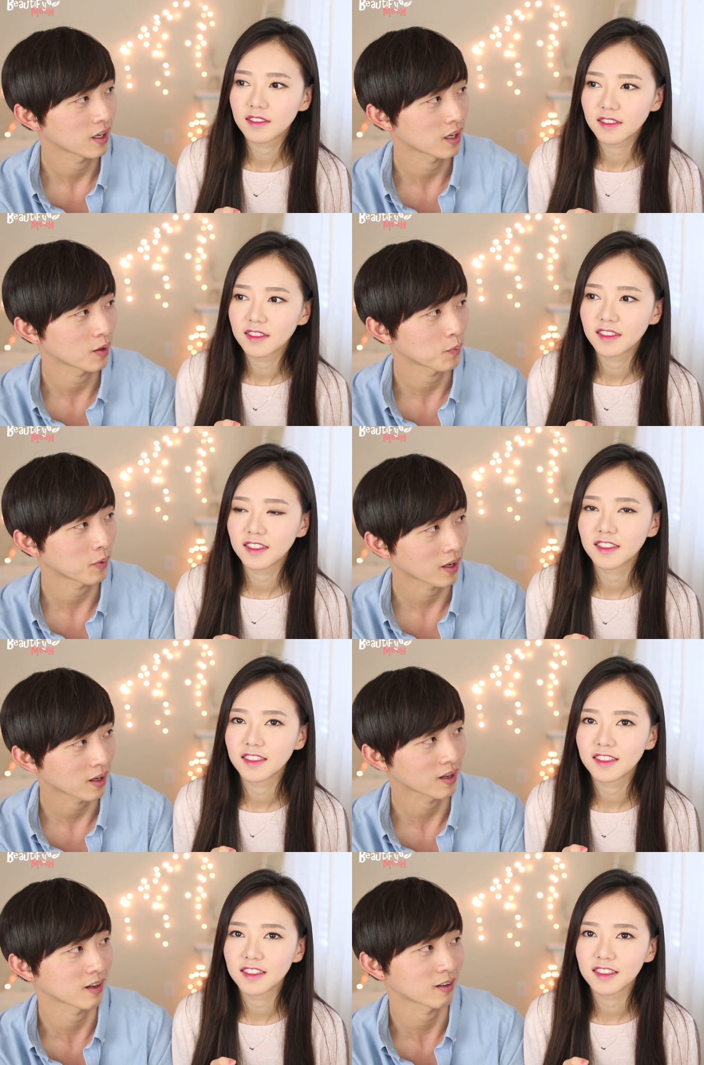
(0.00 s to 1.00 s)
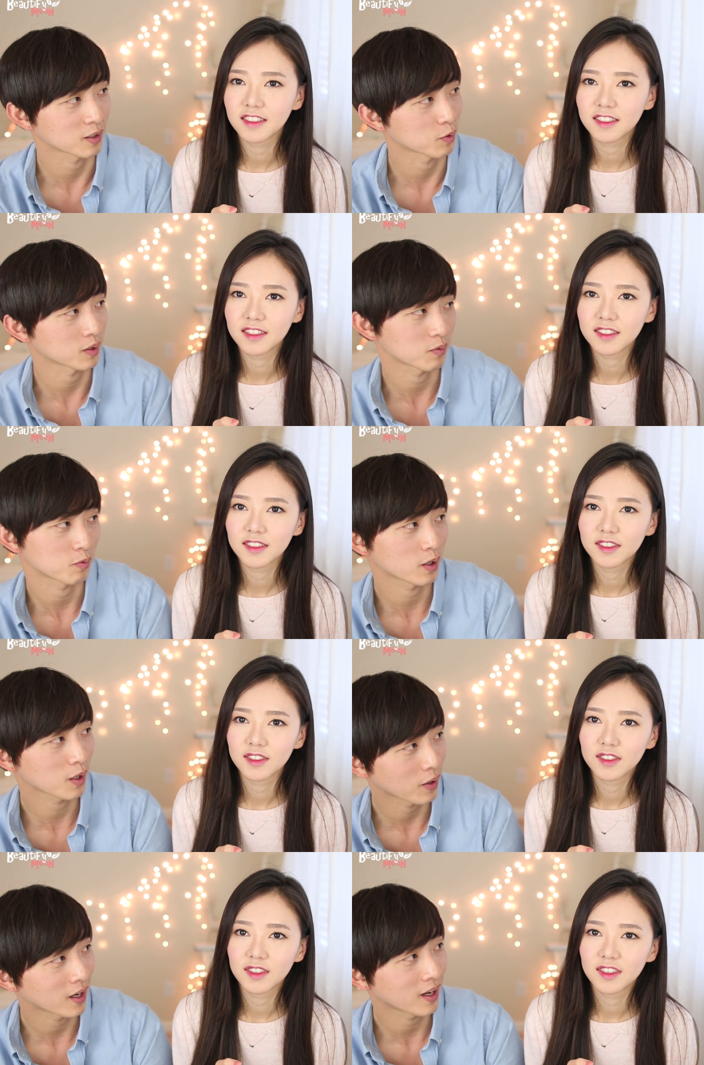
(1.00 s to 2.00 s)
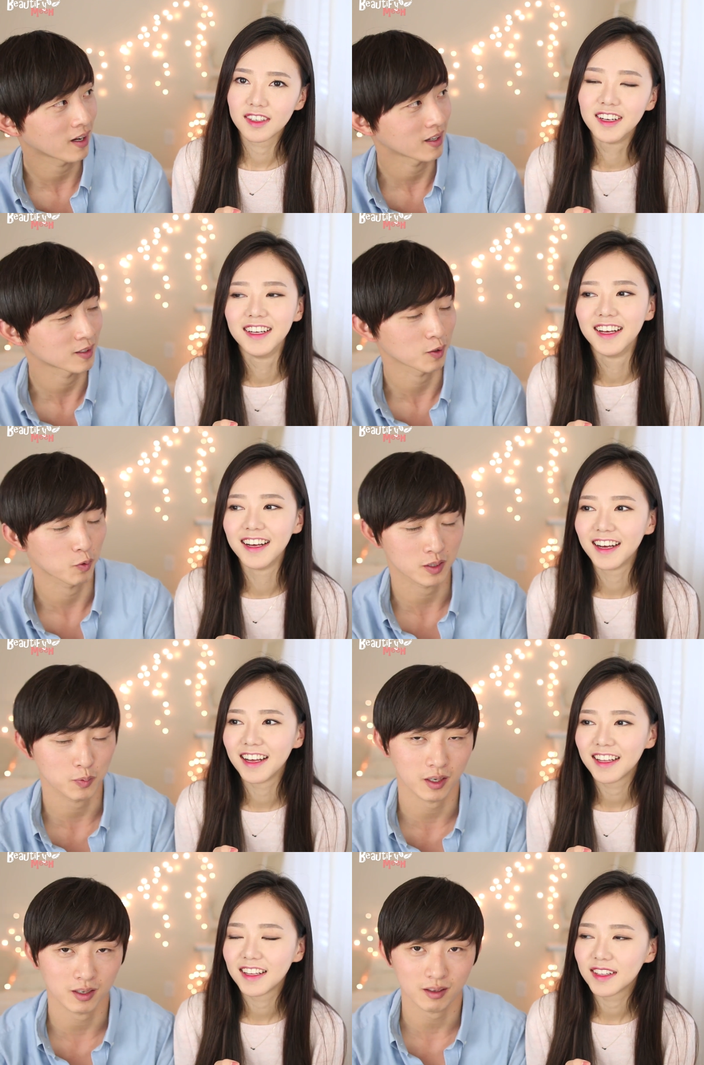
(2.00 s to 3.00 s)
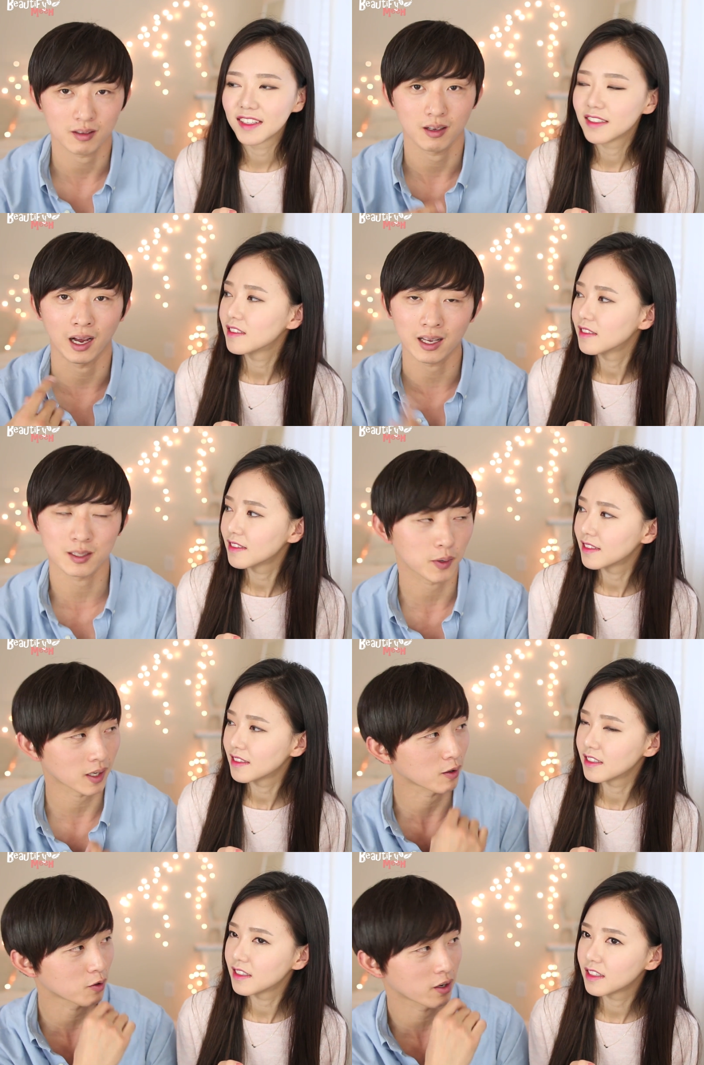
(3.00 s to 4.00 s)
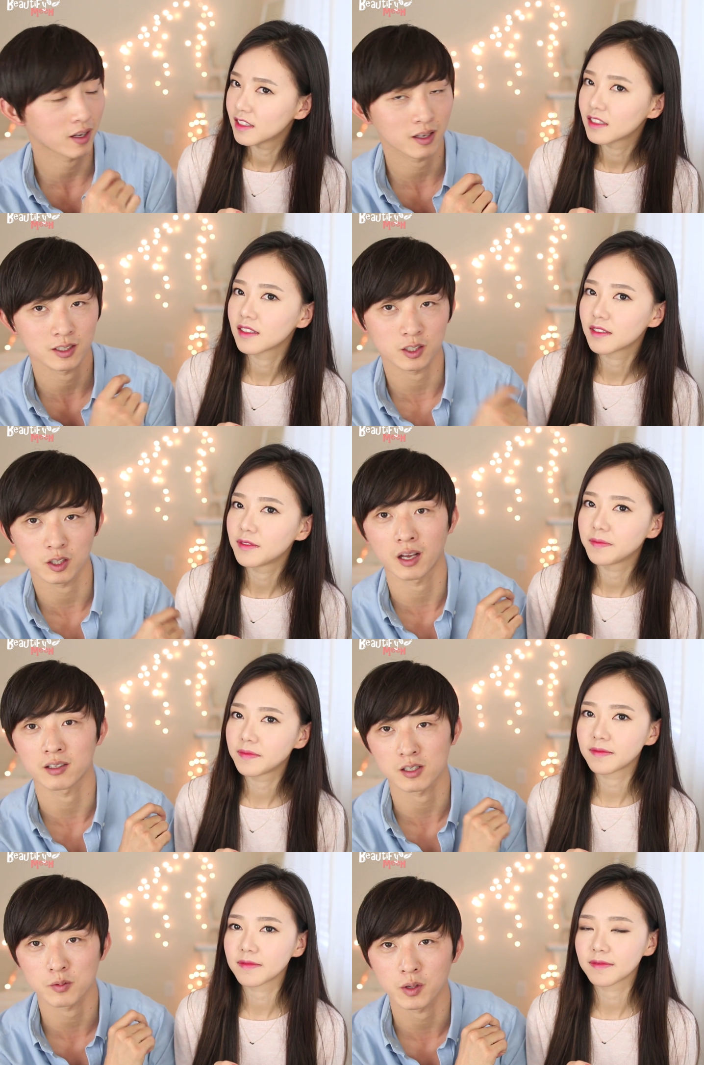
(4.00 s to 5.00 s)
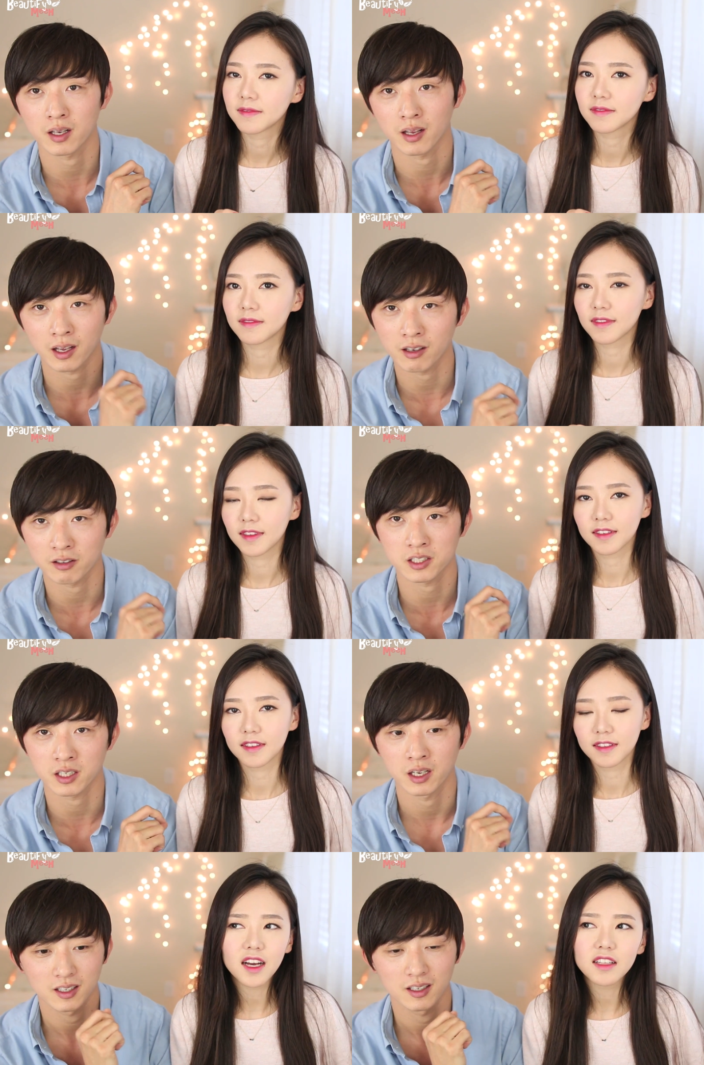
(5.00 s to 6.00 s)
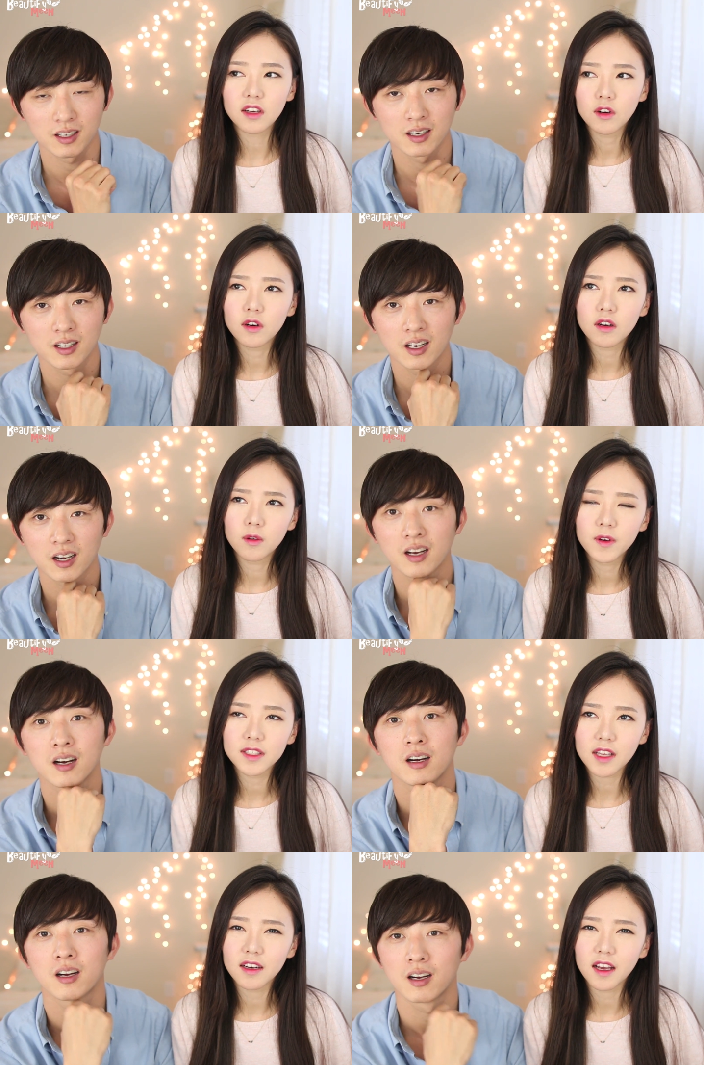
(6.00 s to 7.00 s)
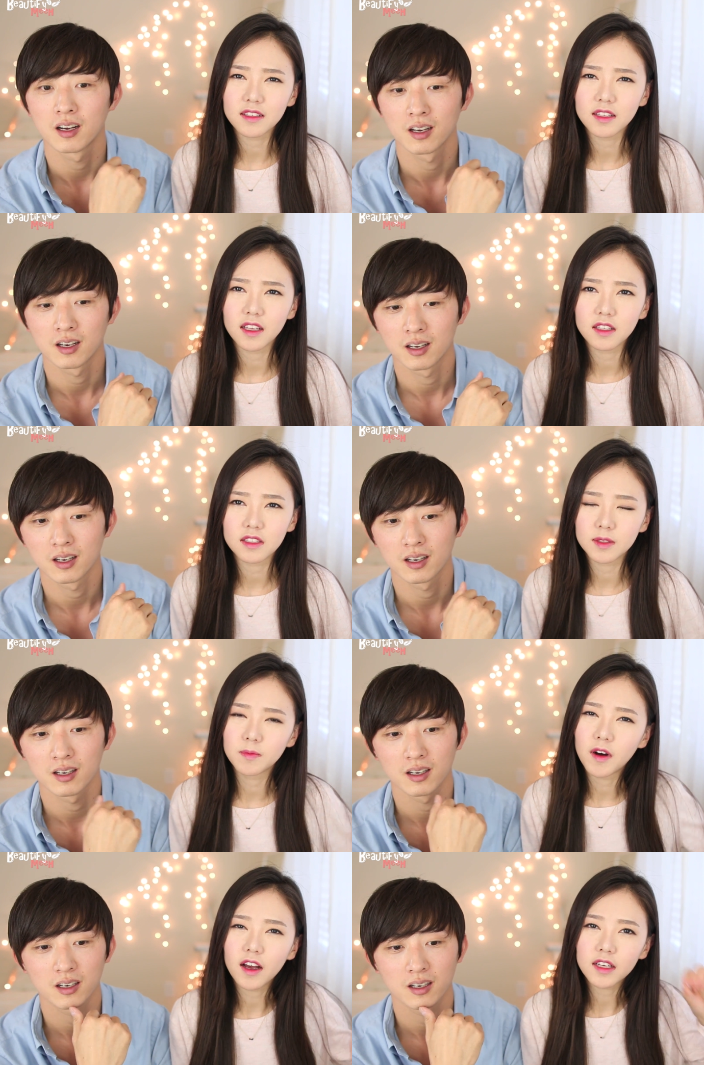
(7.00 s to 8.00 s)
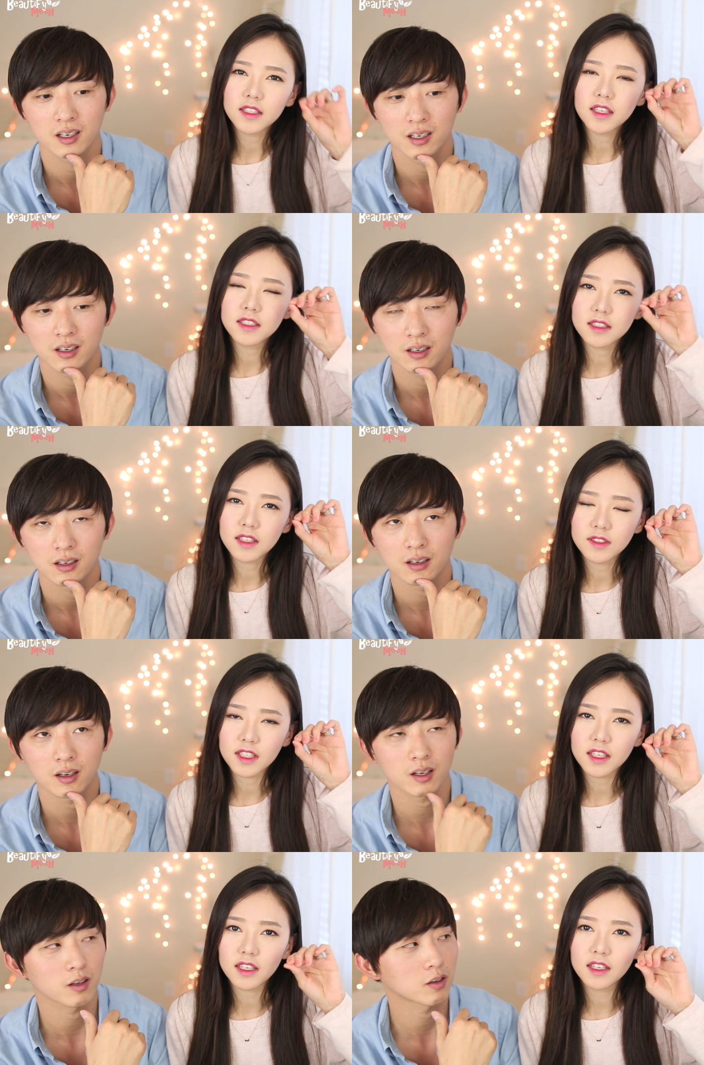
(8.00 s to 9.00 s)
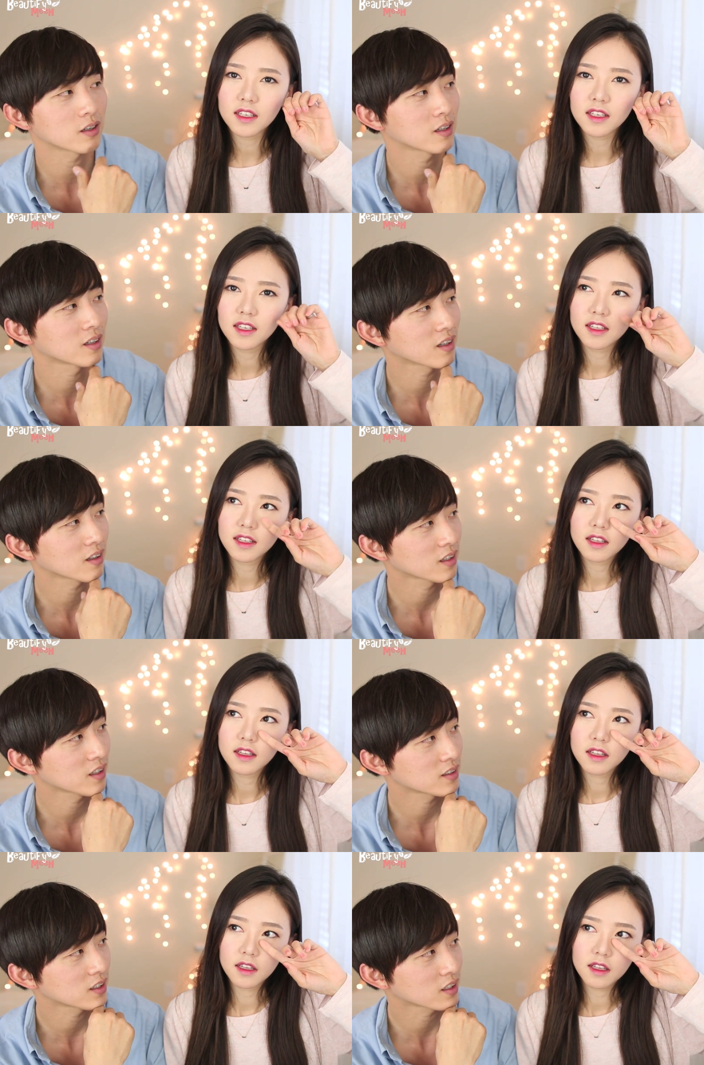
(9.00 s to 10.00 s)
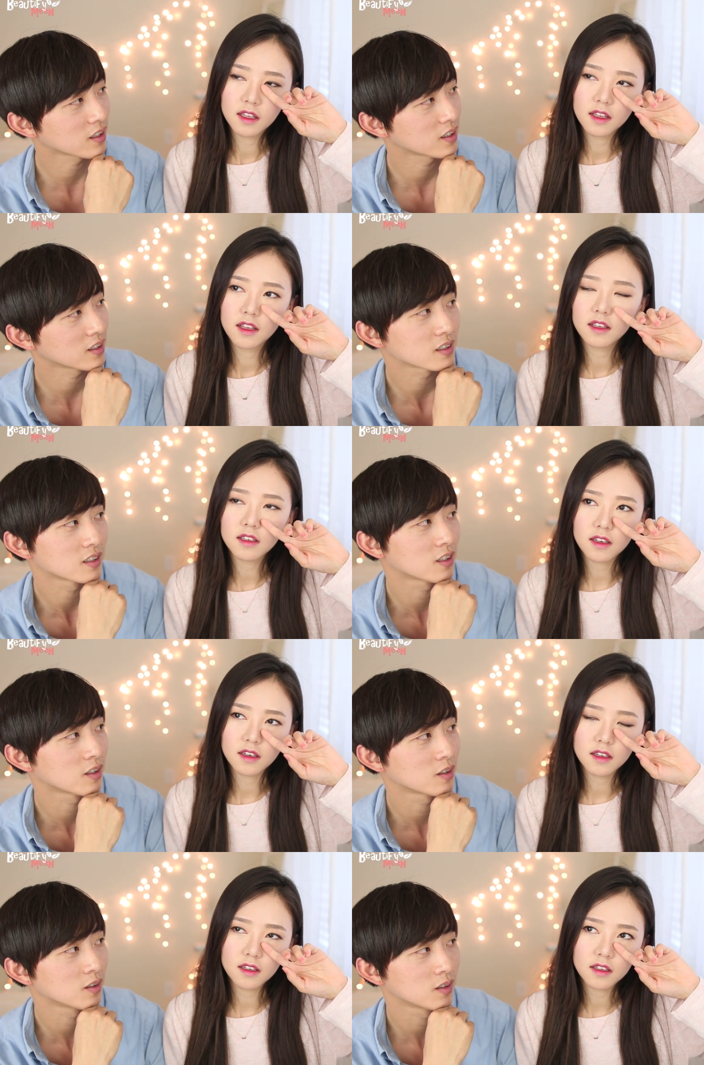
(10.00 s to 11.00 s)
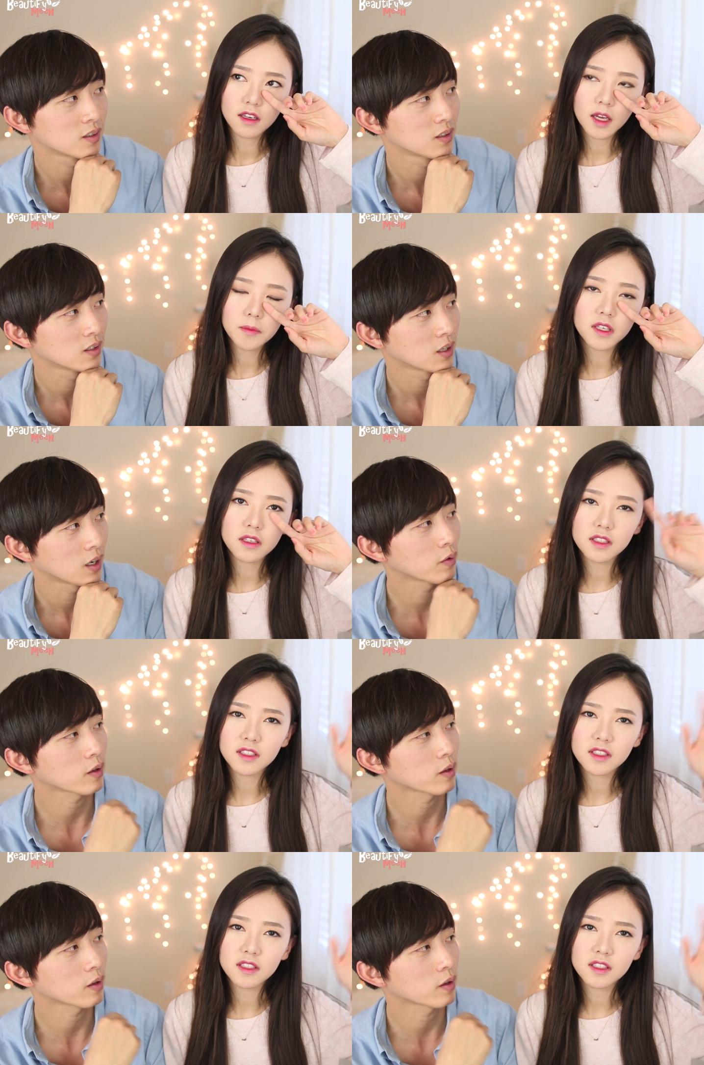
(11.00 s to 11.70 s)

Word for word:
Speaker 1: And my English was really bad. And so we speak I speak in Korean and she answers me in English. I
Speaker 2: kind of always had an accent, small accent since I was a kid. You were
Speaker 1: in ESL class, so. Yeah. I mean, I